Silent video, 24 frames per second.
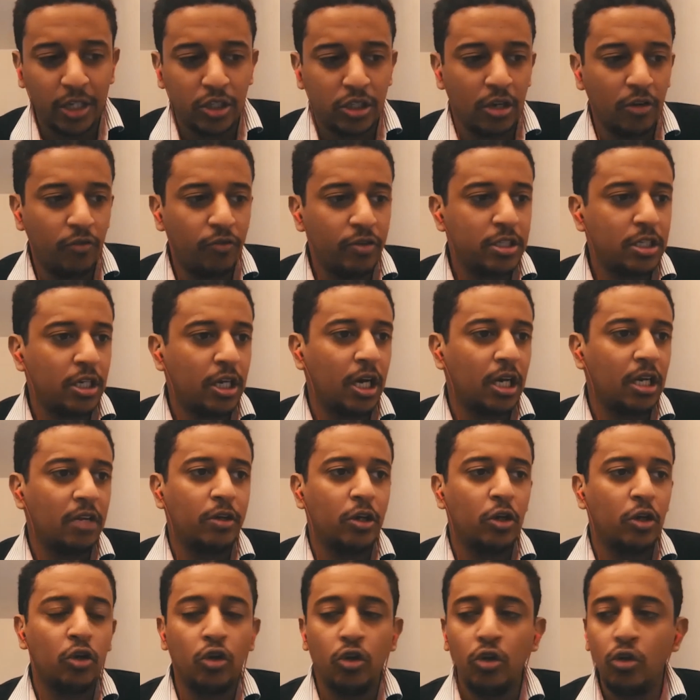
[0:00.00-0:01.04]
So if it's a kind of a
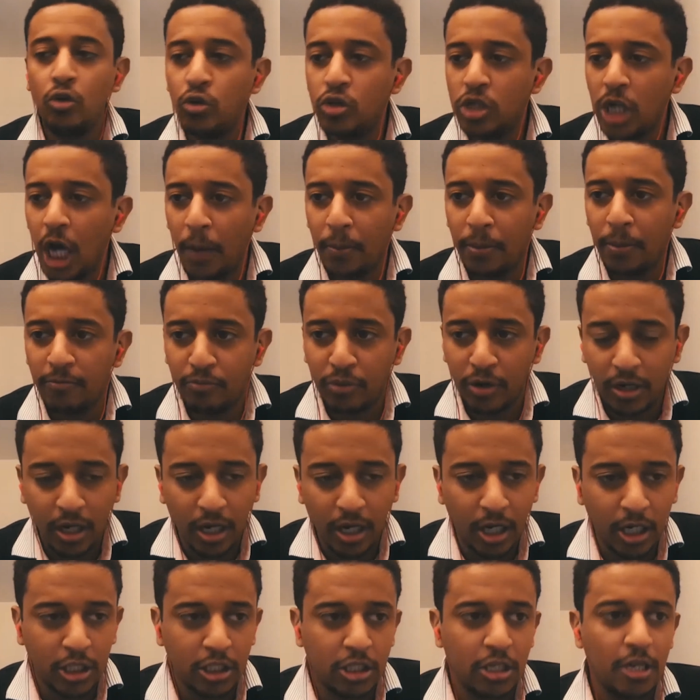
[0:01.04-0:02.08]
new type of
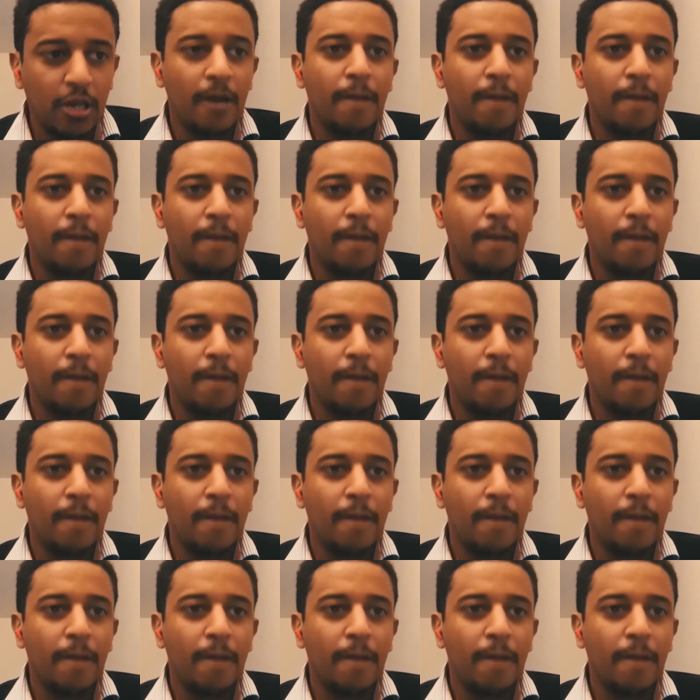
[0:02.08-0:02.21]
product